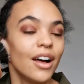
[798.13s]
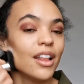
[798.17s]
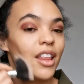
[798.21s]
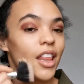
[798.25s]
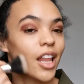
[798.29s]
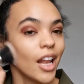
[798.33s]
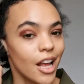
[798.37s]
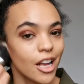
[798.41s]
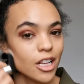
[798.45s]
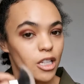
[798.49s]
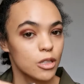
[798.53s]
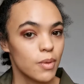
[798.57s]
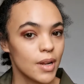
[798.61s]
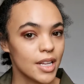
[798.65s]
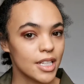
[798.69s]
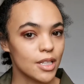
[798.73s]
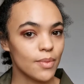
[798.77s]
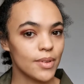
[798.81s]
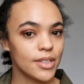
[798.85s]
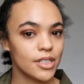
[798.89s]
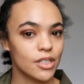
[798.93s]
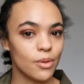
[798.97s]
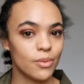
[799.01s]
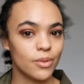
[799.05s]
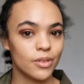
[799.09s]
the last place
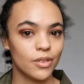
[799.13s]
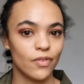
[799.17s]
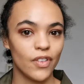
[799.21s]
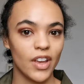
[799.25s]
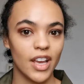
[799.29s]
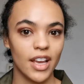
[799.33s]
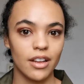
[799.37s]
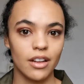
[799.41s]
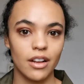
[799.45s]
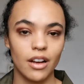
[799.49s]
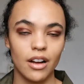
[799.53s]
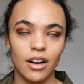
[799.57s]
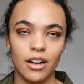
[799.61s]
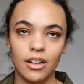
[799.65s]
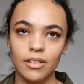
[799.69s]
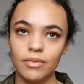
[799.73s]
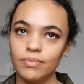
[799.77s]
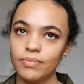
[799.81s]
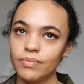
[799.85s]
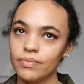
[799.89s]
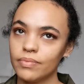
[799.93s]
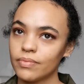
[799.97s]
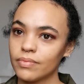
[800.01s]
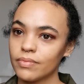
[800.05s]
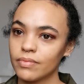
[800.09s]
I went to was
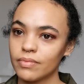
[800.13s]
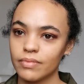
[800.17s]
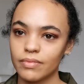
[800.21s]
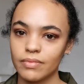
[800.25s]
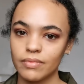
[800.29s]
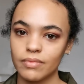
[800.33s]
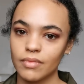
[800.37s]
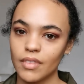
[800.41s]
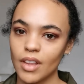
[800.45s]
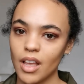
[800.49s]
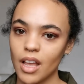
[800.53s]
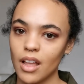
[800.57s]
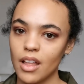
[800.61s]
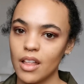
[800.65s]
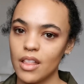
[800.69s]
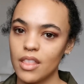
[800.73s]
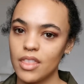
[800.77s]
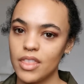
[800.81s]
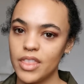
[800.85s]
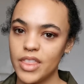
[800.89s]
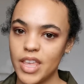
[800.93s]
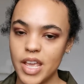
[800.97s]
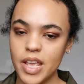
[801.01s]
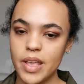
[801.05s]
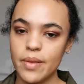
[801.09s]
Vietnam.
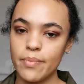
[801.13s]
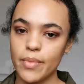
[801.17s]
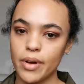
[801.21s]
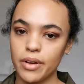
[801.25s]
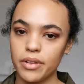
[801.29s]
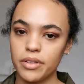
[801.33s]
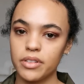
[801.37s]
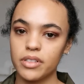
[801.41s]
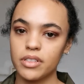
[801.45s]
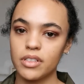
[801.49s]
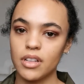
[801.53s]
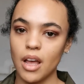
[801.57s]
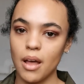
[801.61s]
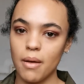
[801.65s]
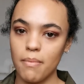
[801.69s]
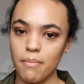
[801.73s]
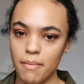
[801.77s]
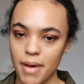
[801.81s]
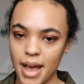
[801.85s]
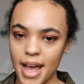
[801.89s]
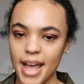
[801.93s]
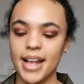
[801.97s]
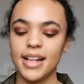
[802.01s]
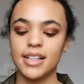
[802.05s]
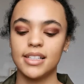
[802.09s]
The most
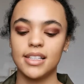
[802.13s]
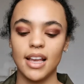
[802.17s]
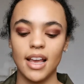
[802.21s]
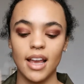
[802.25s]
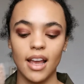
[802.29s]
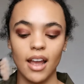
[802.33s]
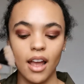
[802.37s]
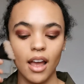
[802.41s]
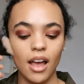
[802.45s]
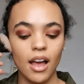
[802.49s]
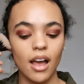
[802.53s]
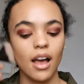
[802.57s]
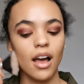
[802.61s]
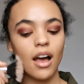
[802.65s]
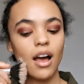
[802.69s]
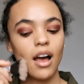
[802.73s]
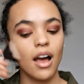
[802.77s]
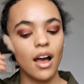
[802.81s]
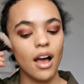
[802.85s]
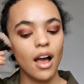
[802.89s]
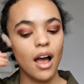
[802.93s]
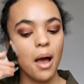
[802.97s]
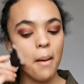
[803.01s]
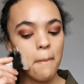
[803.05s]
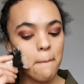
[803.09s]
amazing
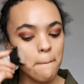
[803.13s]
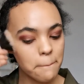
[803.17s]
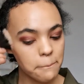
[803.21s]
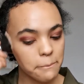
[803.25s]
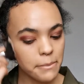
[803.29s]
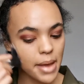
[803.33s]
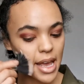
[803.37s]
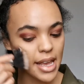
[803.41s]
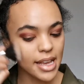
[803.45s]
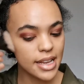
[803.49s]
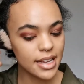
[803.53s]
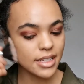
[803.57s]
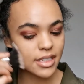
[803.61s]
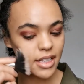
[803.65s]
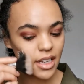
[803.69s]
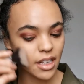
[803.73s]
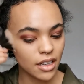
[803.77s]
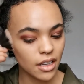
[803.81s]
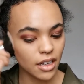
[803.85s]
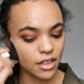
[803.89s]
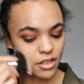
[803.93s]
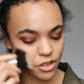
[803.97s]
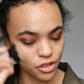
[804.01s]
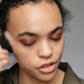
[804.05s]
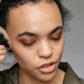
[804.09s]

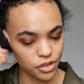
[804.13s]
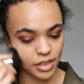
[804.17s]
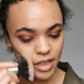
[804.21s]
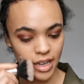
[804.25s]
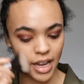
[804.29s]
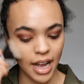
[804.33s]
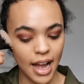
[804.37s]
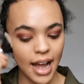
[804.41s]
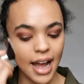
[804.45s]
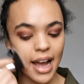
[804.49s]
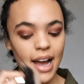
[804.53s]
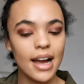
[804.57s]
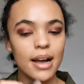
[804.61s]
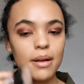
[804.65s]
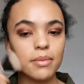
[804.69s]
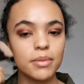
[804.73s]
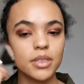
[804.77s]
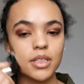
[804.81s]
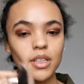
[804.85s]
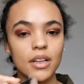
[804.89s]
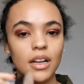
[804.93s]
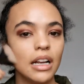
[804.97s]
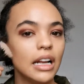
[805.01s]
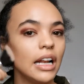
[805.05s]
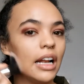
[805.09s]
country. I
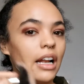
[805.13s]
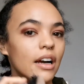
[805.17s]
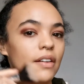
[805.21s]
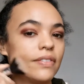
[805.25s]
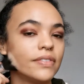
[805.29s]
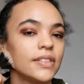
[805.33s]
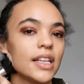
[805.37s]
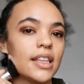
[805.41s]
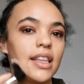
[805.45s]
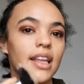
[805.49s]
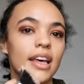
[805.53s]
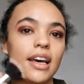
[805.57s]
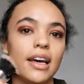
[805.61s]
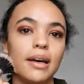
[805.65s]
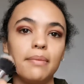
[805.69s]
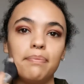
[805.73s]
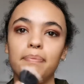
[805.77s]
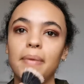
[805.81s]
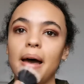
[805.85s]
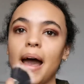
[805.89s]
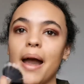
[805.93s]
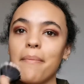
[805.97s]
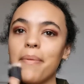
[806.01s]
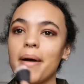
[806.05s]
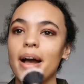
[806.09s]
absolutely loved it there.
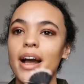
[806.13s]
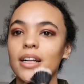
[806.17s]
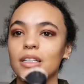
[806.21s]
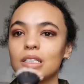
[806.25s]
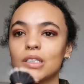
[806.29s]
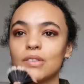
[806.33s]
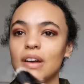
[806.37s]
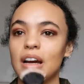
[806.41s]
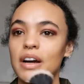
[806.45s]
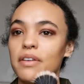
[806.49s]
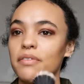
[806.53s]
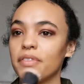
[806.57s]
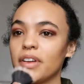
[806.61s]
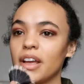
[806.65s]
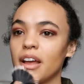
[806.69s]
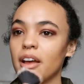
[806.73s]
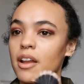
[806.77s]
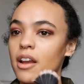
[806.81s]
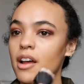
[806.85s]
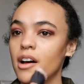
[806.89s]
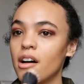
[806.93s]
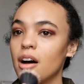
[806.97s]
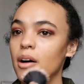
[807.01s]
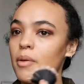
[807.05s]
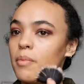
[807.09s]
Backpacked around
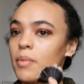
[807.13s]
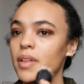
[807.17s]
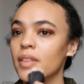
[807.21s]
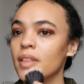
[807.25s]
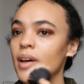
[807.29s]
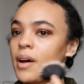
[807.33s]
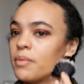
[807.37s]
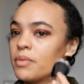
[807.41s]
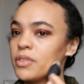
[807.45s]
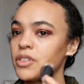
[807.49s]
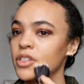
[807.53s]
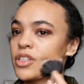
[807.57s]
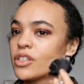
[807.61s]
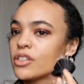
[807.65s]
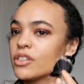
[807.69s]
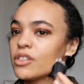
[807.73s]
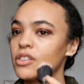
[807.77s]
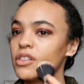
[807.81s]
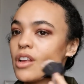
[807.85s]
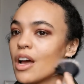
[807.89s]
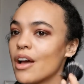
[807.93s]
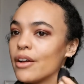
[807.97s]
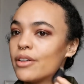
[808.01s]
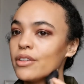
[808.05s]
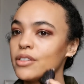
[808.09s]
Vietnam and that was
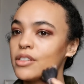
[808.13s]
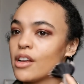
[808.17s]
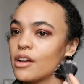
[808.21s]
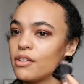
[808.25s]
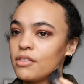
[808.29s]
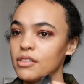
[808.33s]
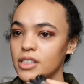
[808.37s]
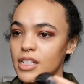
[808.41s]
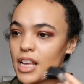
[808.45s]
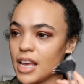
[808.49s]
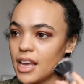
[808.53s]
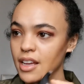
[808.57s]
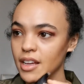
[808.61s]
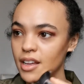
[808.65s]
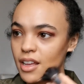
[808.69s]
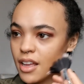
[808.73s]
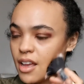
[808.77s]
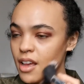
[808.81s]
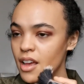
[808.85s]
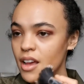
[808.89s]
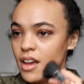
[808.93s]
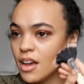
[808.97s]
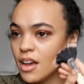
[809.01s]
so sick.